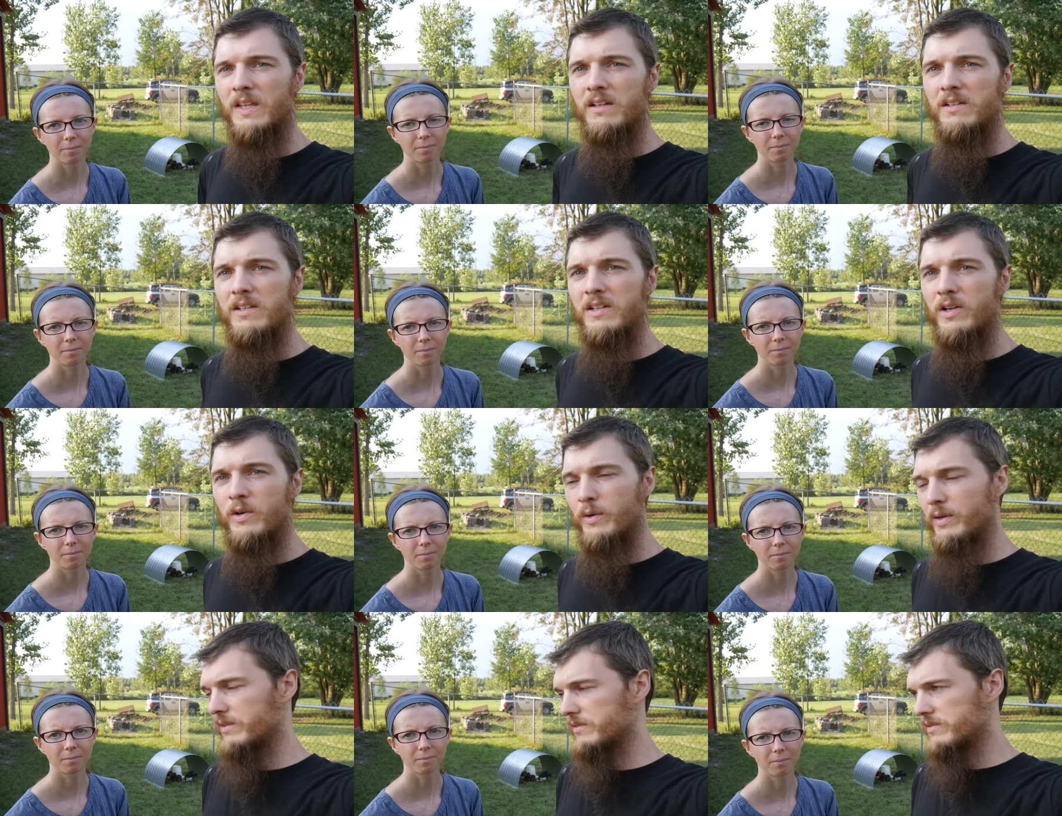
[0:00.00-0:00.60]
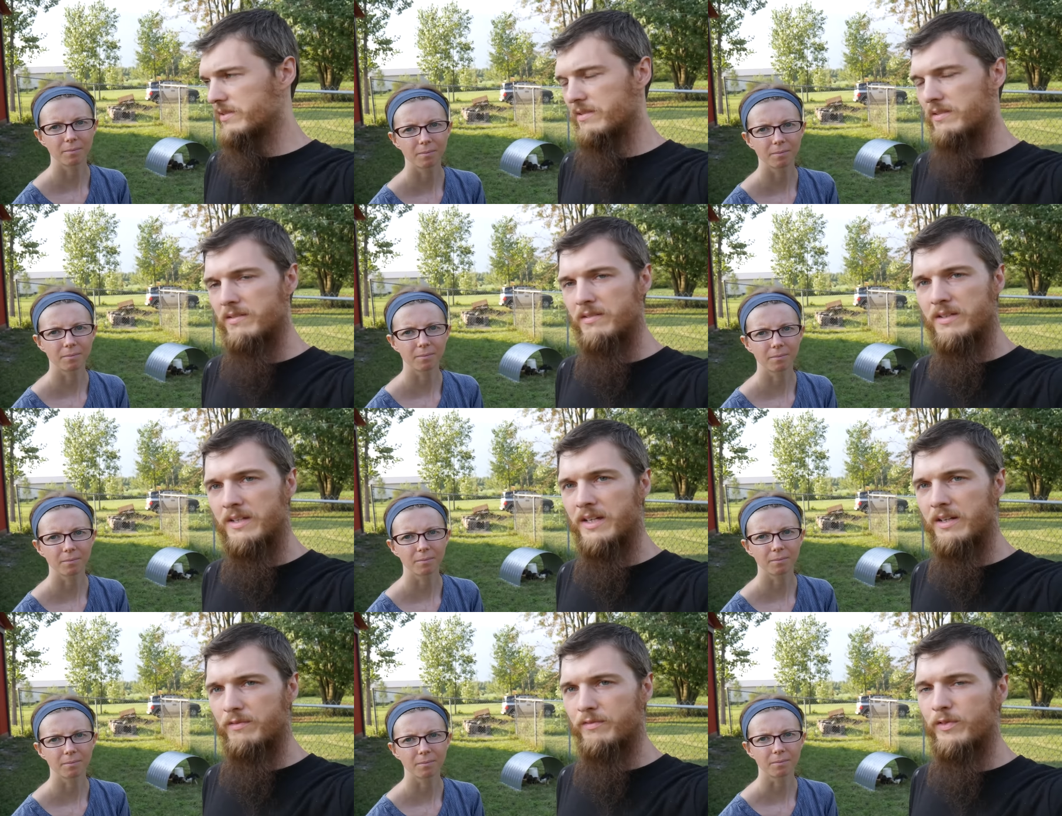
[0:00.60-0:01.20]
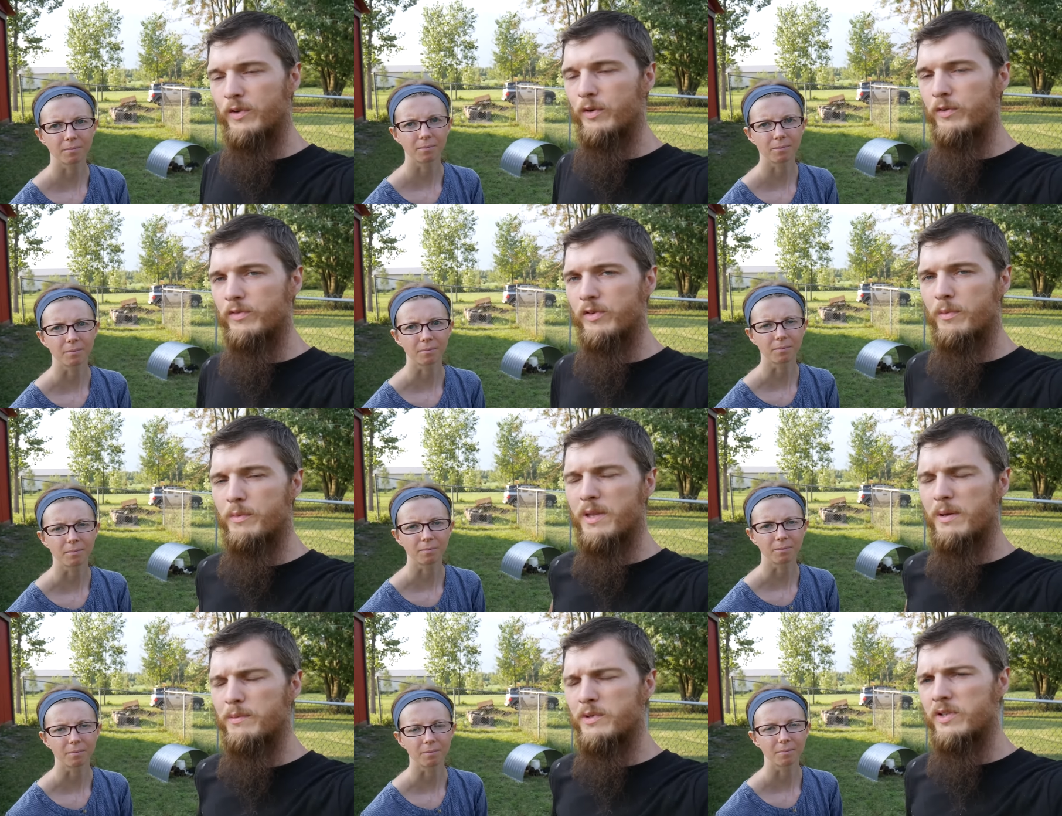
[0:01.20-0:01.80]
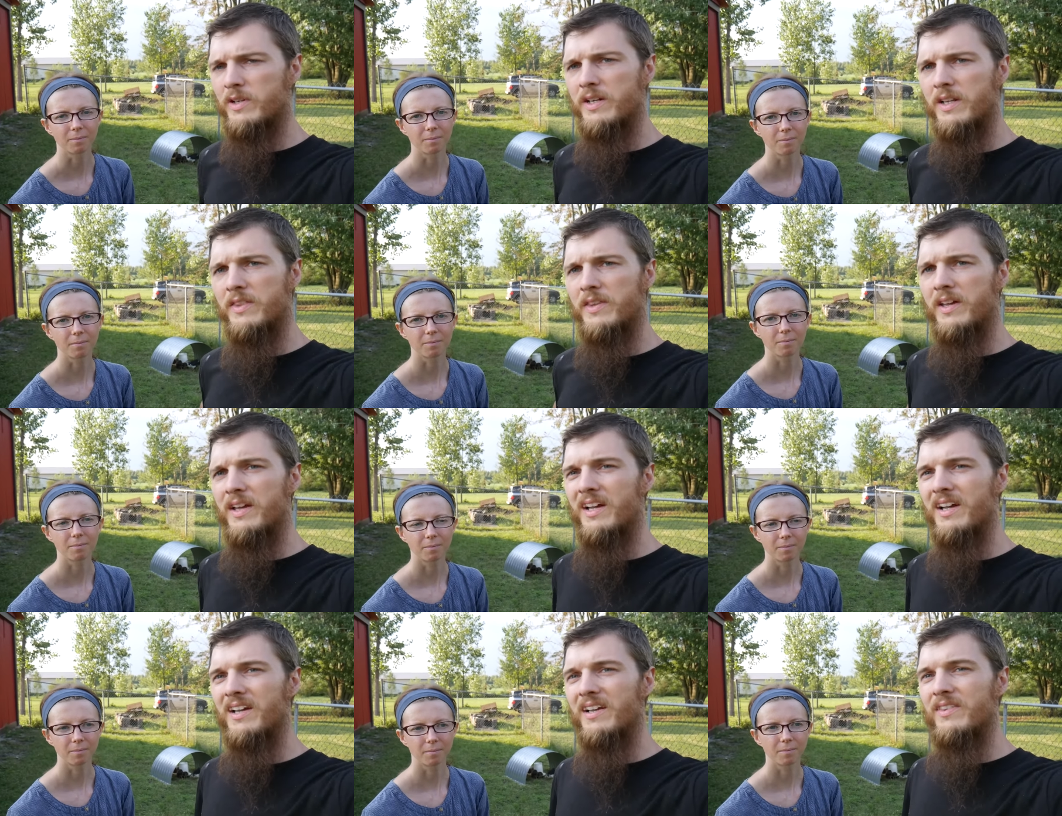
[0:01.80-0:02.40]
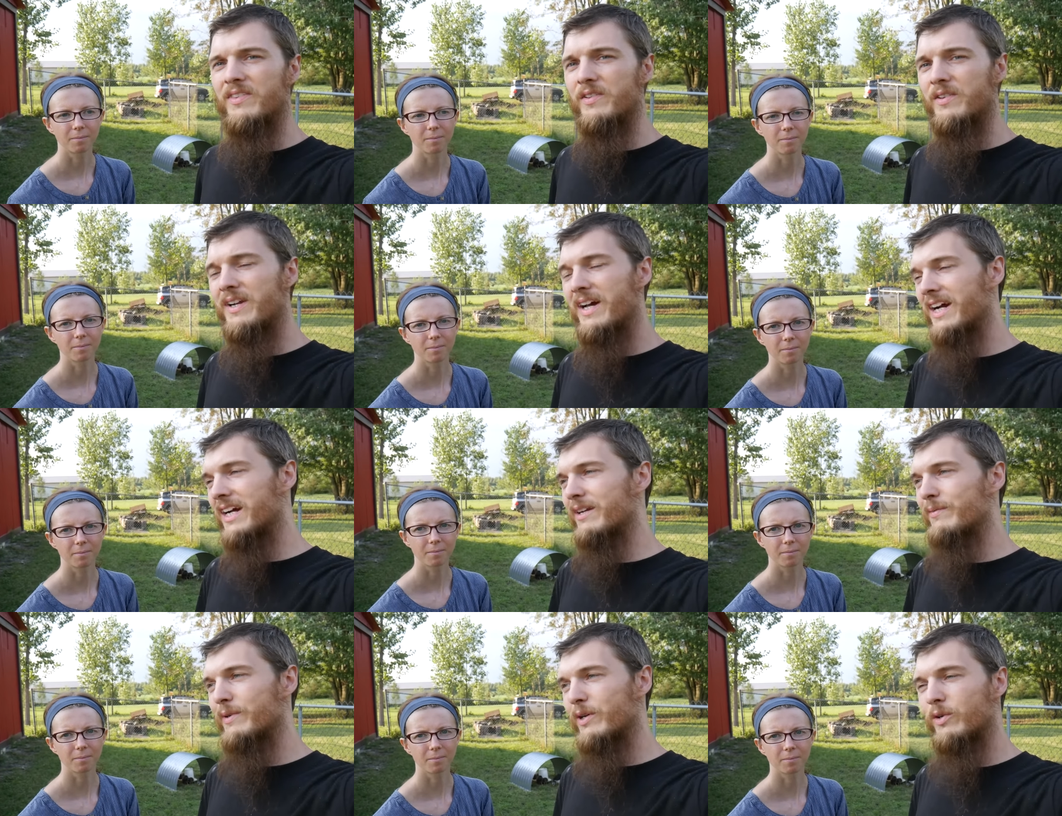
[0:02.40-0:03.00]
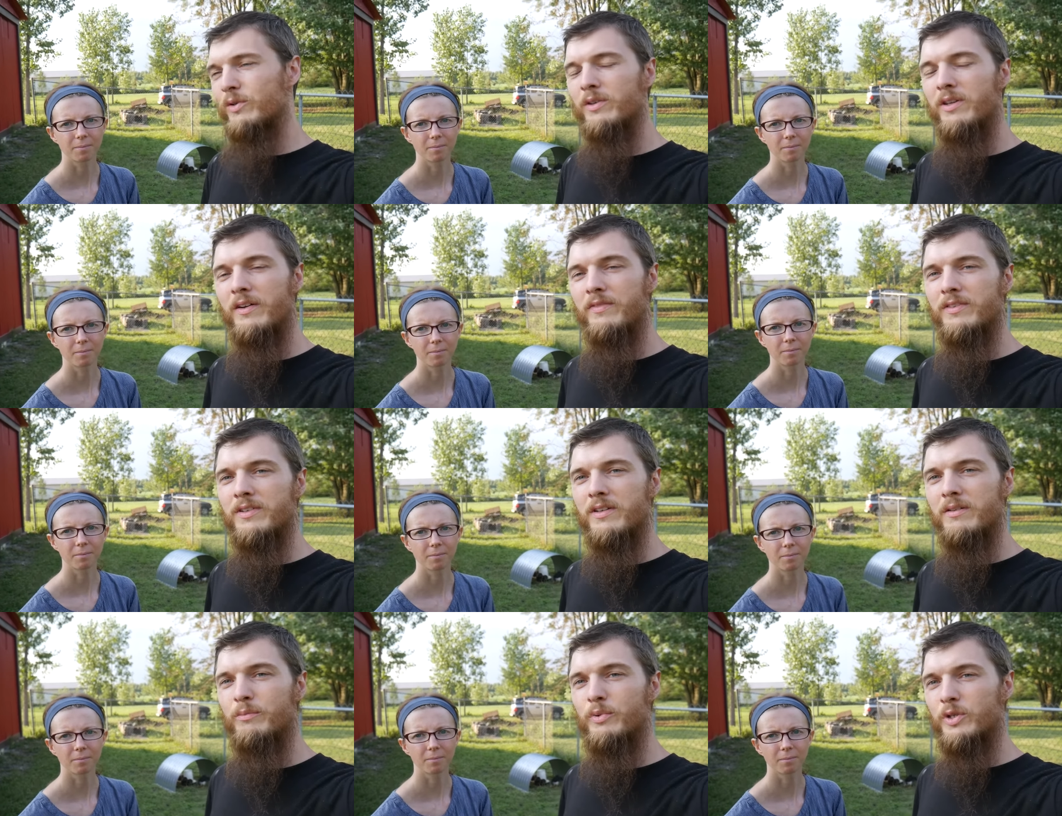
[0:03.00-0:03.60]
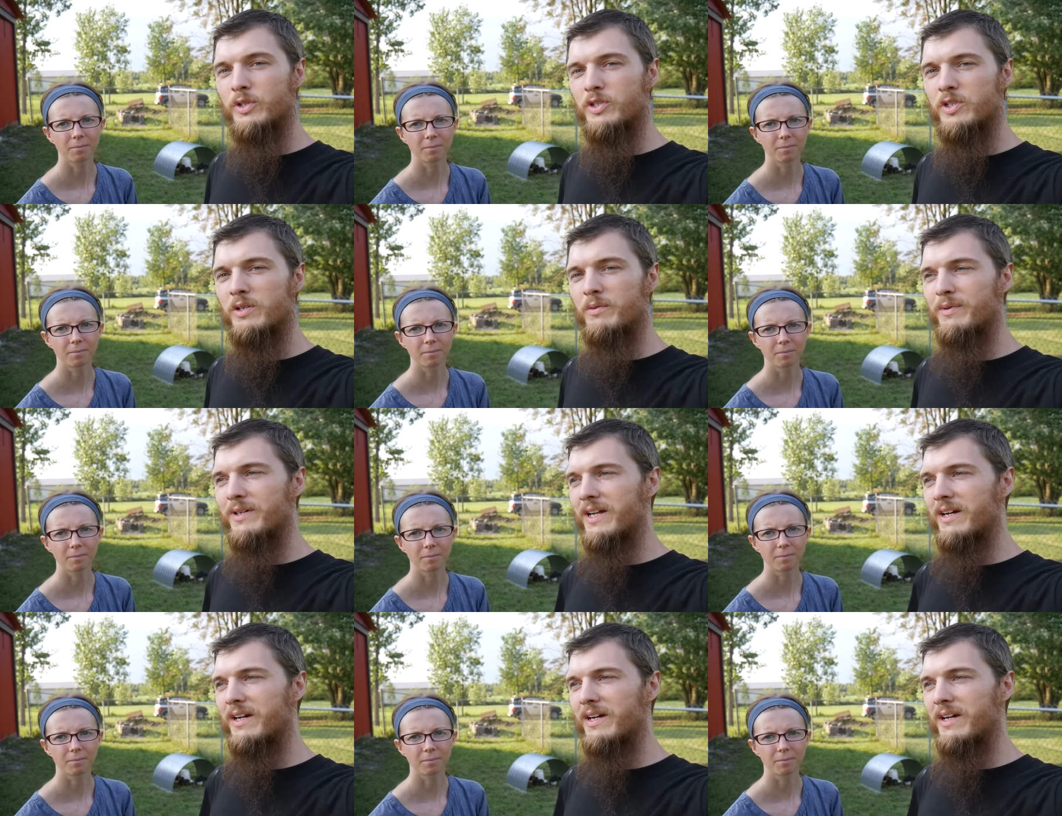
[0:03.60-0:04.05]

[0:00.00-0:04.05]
Speaker 1: you know, to get food from them or anything. They're not going to be old enough to butcher. We're